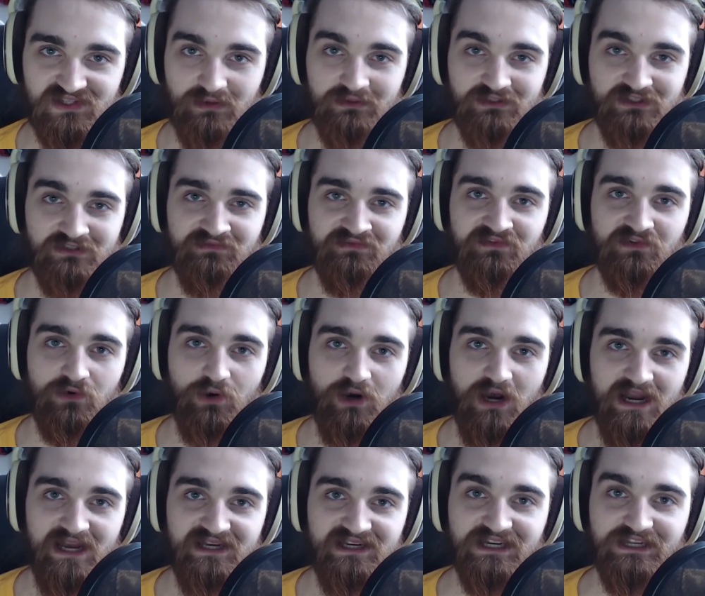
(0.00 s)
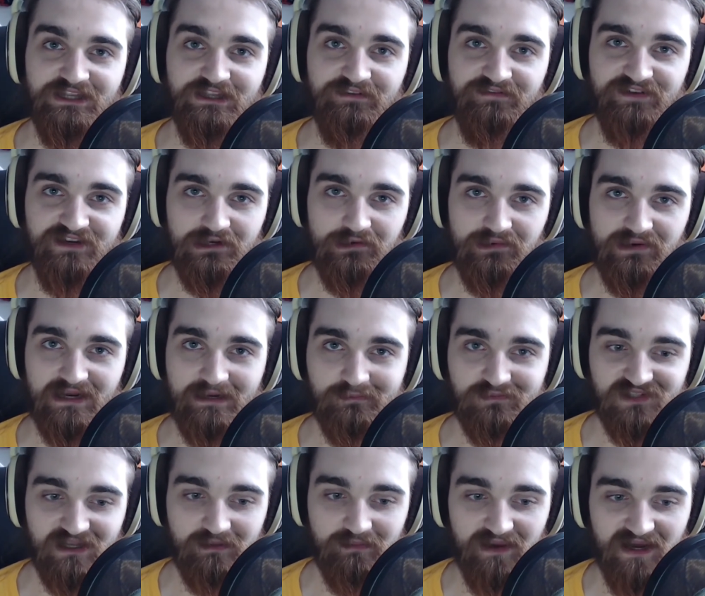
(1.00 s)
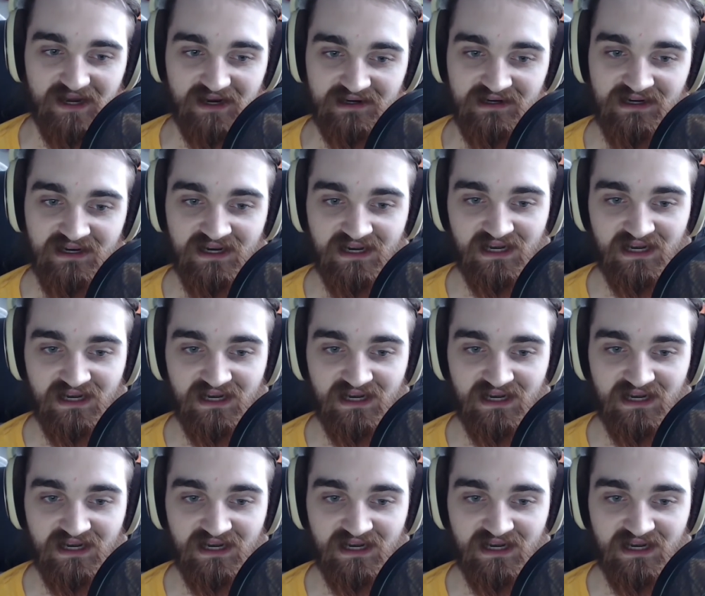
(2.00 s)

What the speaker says: I want some variety in the video games they pick.